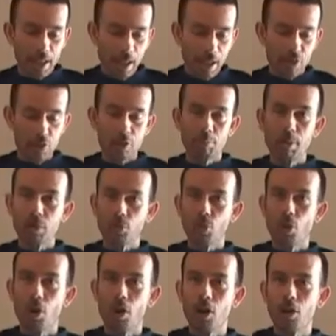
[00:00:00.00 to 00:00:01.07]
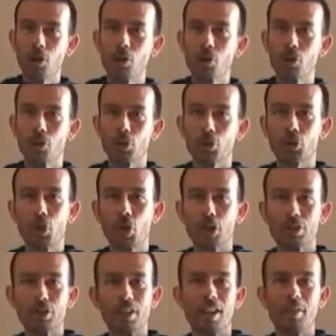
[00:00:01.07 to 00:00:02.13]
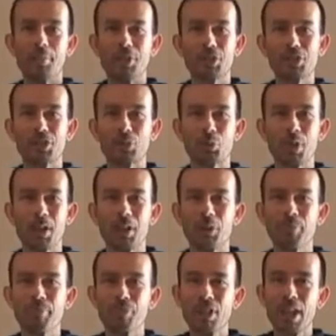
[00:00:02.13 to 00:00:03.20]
and you can make raw or cooked hummus as well.